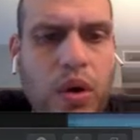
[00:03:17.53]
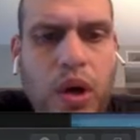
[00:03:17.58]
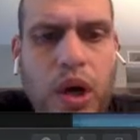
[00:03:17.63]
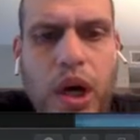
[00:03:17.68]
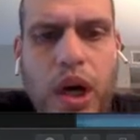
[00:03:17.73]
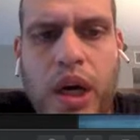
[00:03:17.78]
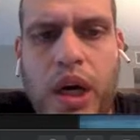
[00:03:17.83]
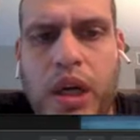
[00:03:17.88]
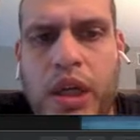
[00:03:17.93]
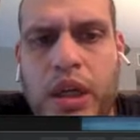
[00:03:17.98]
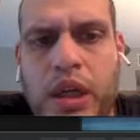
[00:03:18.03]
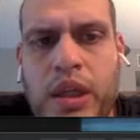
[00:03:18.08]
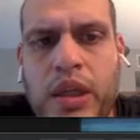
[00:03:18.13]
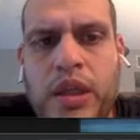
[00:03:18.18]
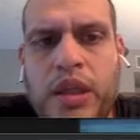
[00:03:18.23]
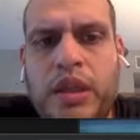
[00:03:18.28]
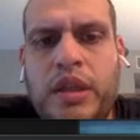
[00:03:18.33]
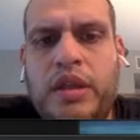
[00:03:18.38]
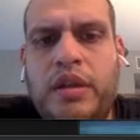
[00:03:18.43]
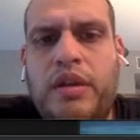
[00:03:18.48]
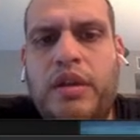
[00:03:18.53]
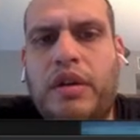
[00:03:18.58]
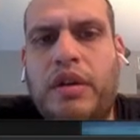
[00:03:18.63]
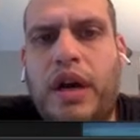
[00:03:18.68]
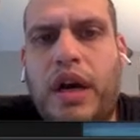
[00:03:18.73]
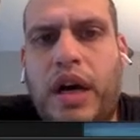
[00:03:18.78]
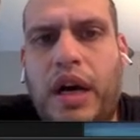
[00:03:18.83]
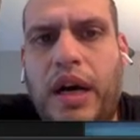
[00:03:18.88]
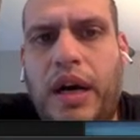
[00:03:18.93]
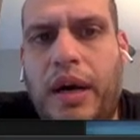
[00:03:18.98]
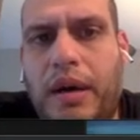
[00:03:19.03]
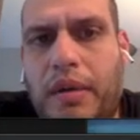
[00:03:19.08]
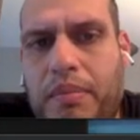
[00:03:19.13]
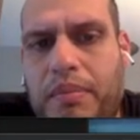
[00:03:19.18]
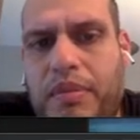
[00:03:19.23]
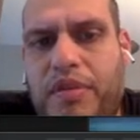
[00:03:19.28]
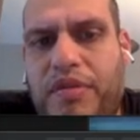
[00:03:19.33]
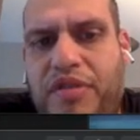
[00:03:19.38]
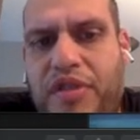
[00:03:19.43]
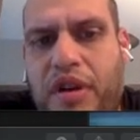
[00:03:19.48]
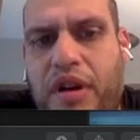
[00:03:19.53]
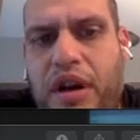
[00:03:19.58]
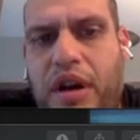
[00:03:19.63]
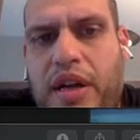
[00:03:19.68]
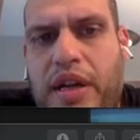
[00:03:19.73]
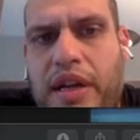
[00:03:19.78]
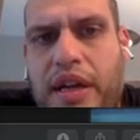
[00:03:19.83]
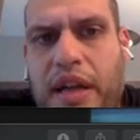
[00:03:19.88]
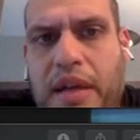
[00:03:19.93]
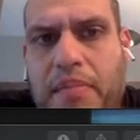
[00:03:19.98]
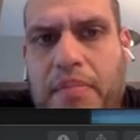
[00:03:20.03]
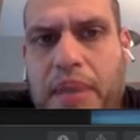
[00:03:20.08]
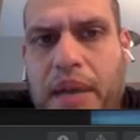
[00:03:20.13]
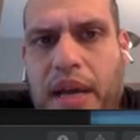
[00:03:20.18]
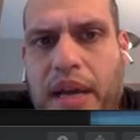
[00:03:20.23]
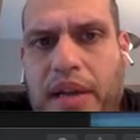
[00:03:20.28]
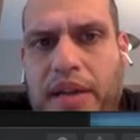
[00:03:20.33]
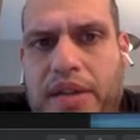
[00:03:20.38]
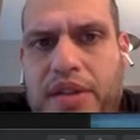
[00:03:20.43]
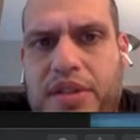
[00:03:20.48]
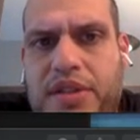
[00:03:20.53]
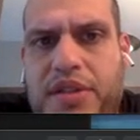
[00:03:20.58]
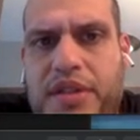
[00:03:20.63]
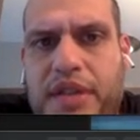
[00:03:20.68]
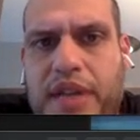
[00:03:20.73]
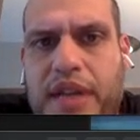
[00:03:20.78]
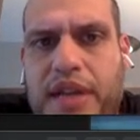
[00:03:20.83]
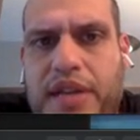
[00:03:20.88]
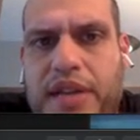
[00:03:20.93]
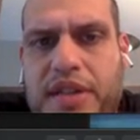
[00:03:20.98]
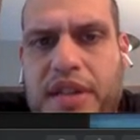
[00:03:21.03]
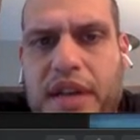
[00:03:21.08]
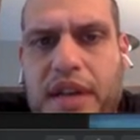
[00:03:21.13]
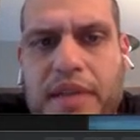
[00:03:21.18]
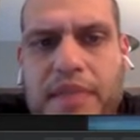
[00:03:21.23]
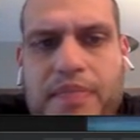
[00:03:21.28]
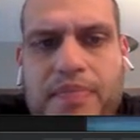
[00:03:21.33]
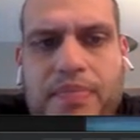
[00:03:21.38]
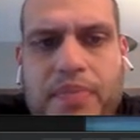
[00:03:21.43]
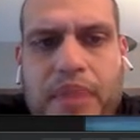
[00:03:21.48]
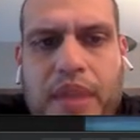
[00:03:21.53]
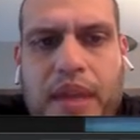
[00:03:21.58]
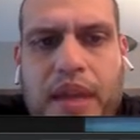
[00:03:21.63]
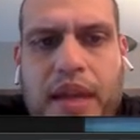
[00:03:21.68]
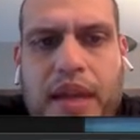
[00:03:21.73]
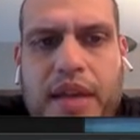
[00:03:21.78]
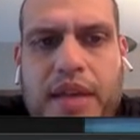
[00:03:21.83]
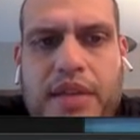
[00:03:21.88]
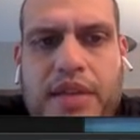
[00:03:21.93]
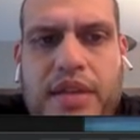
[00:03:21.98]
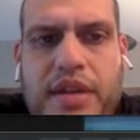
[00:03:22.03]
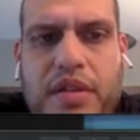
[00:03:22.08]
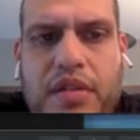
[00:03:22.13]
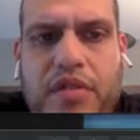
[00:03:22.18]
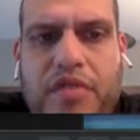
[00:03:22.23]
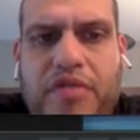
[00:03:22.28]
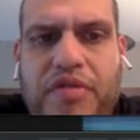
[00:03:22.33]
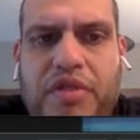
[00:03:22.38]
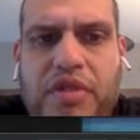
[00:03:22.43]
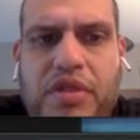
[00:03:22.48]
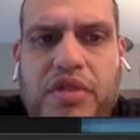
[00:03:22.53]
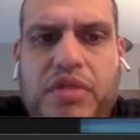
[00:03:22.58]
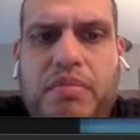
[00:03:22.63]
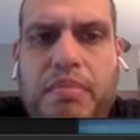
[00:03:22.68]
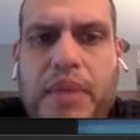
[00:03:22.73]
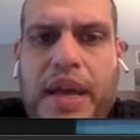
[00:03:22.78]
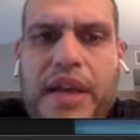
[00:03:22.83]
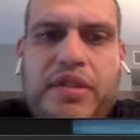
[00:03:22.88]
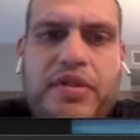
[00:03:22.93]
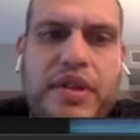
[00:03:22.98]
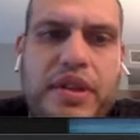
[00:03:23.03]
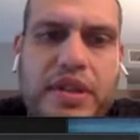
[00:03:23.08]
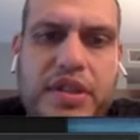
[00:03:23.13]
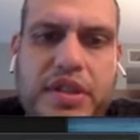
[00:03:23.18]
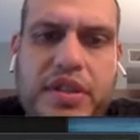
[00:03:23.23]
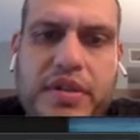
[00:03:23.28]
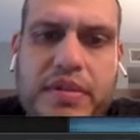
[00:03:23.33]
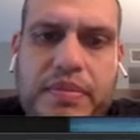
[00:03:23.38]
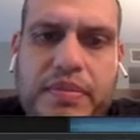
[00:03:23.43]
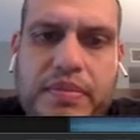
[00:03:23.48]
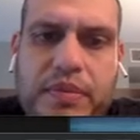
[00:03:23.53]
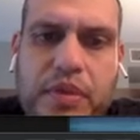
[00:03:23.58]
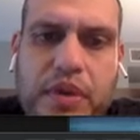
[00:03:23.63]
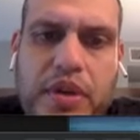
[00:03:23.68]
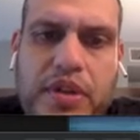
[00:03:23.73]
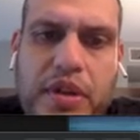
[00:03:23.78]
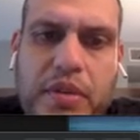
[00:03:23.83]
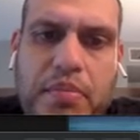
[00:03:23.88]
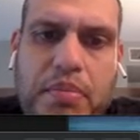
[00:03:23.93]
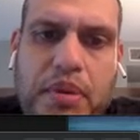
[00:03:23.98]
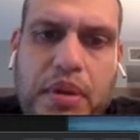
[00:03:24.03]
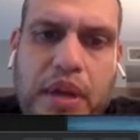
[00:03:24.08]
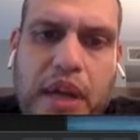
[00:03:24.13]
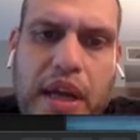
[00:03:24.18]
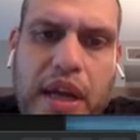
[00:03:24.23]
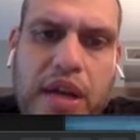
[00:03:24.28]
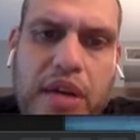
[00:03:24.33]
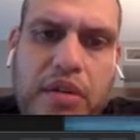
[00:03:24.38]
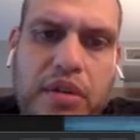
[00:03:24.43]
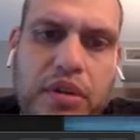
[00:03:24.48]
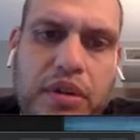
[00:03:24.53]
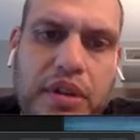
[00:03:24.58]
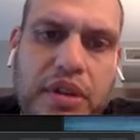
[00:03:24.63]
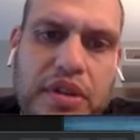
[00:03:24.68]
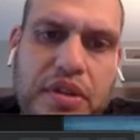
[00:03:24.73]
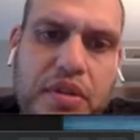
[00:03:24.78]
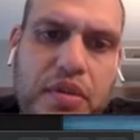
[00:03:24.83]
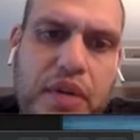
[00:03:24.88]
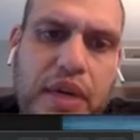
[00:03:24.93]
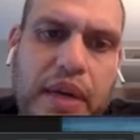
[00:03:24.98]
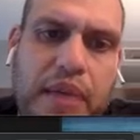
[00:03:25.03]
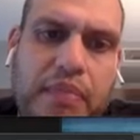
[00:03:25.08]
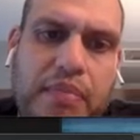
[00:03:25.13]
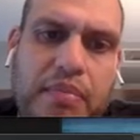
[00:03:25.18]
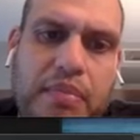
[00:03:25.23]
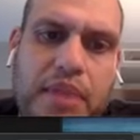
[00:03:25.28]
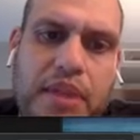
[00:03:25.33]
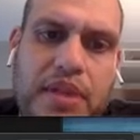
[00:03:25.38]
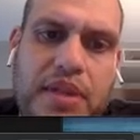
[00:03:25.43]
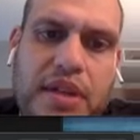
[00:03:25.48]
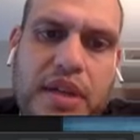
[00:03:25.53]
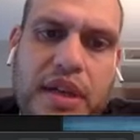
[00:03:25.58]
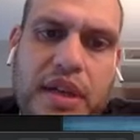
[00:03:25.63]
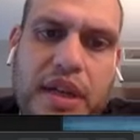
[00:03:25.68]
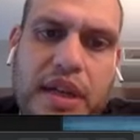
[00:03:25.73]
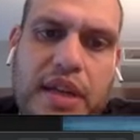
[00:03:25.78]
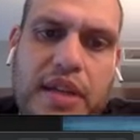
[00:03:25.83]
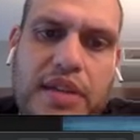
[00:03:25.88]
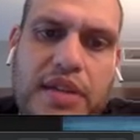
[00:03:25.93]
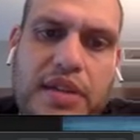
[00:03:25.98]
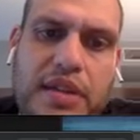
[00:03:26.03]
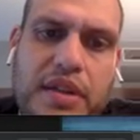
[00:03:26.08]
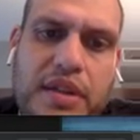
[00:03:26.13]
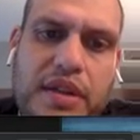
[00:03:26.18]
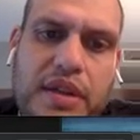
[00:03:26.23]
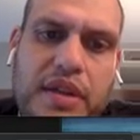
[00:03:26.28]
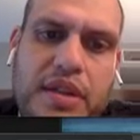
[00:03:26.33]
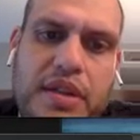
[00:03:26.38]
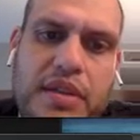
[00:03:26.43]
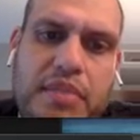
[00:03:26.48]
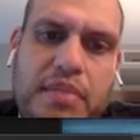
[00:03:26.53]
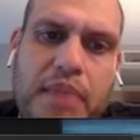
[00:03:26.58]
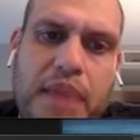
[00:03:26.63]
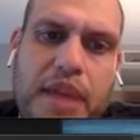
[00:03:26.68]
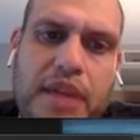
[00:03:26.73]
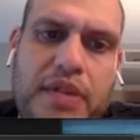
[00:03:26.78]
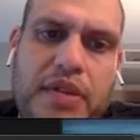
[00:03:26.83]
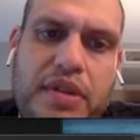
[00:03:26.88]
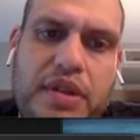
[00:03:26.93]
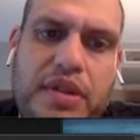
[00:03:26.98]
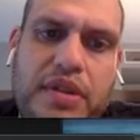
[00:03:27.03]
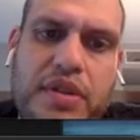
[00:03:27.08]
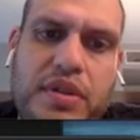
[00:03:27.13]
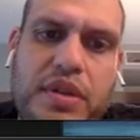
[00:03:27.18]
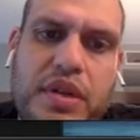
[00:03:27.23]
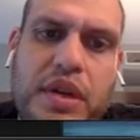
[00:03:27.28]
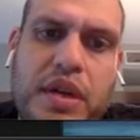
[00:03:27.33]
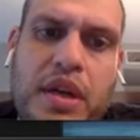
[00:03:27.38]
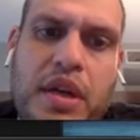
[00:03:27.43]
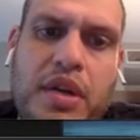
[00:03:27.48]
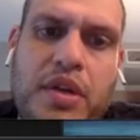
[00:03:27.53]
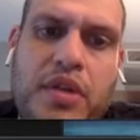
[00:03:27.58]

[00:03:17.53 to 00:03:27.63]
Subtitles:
for fraud and imbalanced data set is the confusion matrix, which I put here on the screen. Basically, it's a matrix